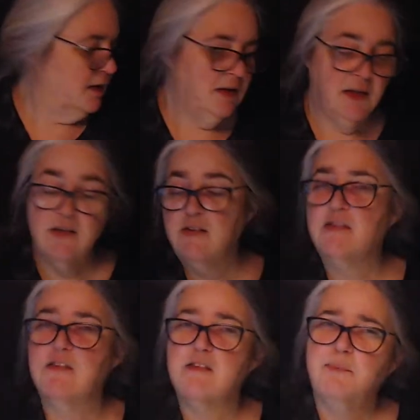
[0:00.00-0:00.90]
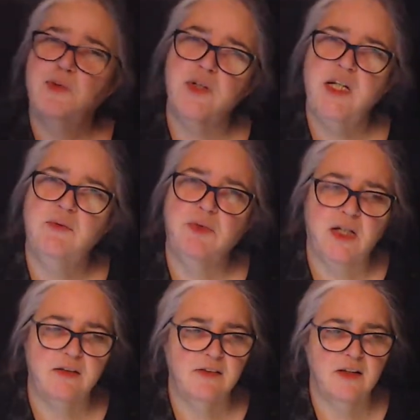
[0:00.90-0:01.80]
because this morning when
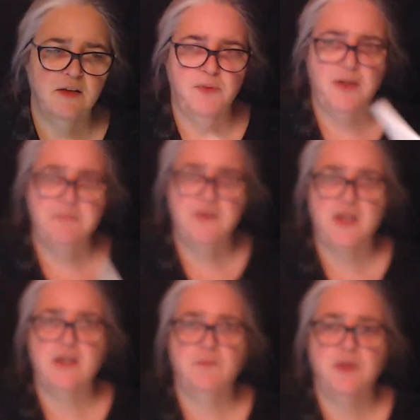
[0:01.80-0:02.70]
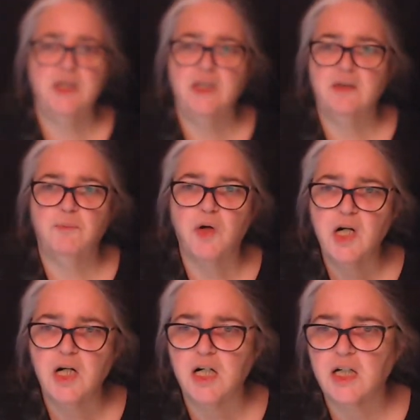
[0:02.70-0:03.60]
I was on the website, it wouldn't
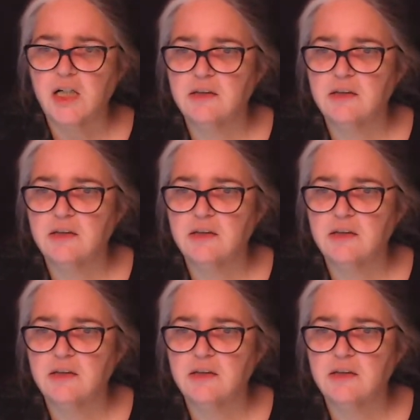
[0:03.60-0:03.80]
work.